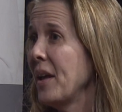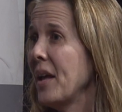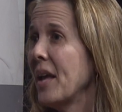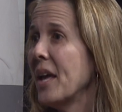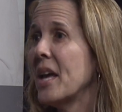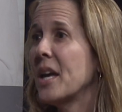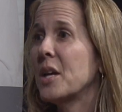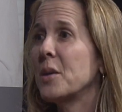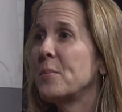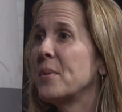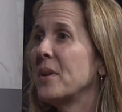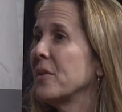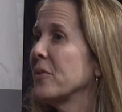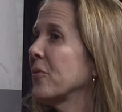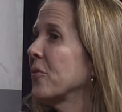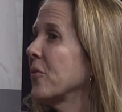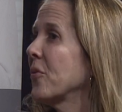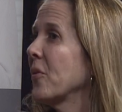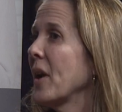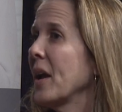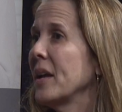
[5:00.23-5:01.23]
It could be a
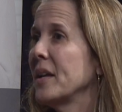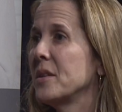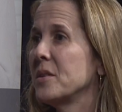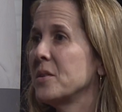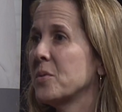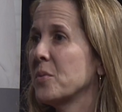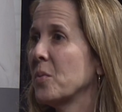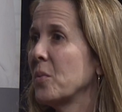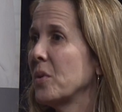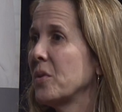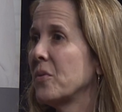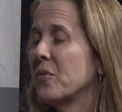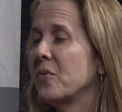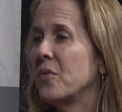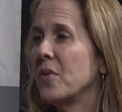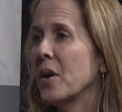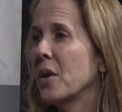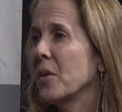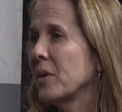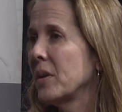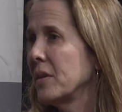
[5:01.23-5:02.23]
friend with
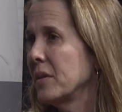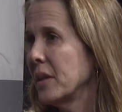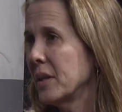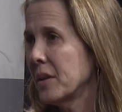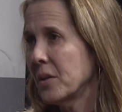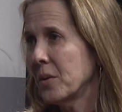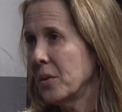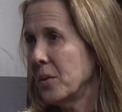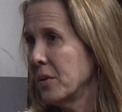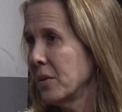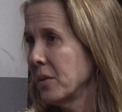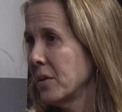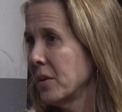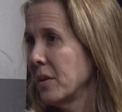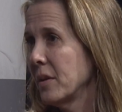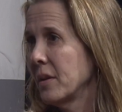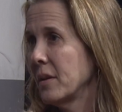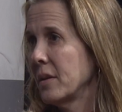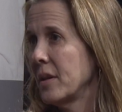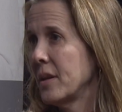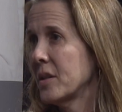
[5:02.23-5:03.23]
very little
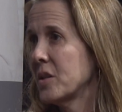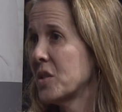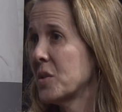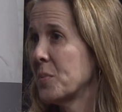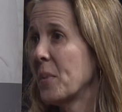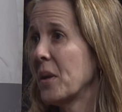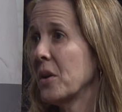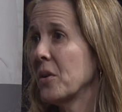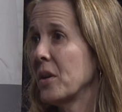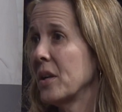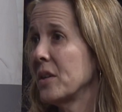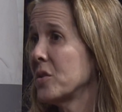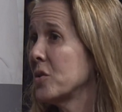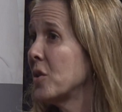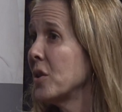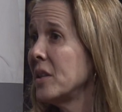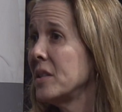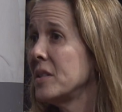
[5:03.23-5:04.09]
experience, good